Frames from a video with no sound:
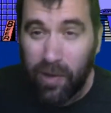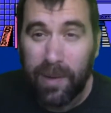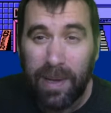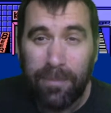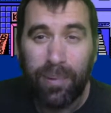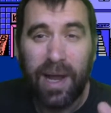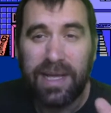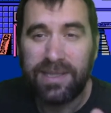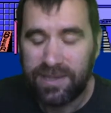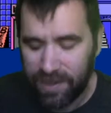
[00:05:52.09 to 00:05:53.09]
going by
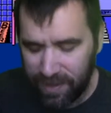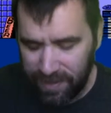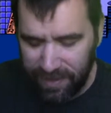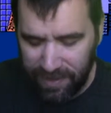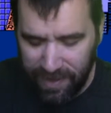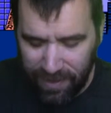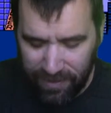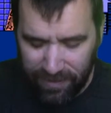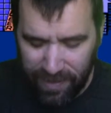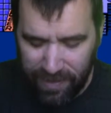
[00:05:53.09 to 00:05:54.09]
price charting
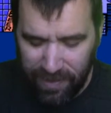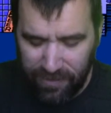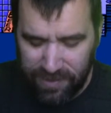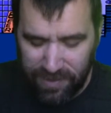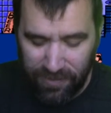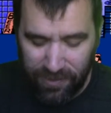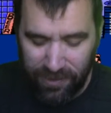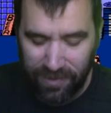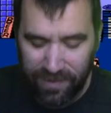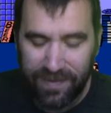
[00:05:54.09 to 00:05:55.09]
now. That was the
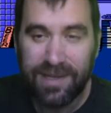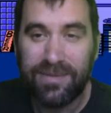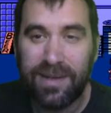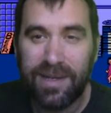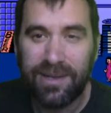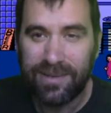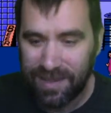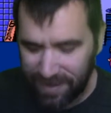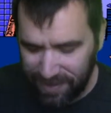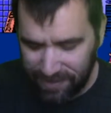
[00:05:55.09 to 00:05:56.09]
rule of these
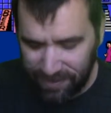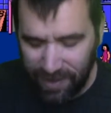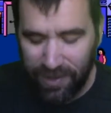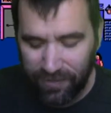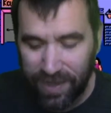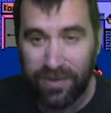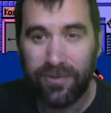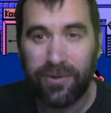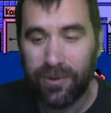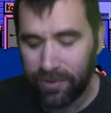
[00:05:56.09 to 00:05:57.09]
videos, I guess, or the
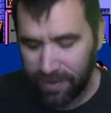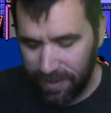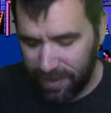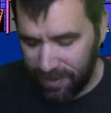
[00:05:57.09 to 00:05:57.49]
unwritten rule.